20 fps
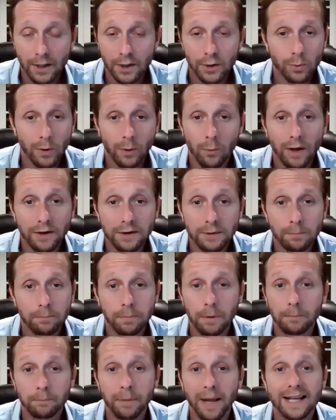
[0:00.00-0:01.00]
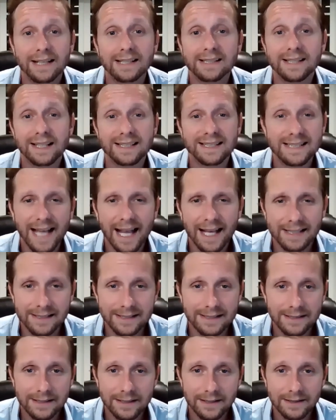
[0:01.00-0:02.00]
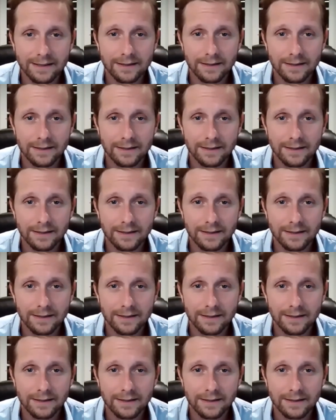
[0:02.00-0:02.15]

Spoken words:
Do I want to paint success?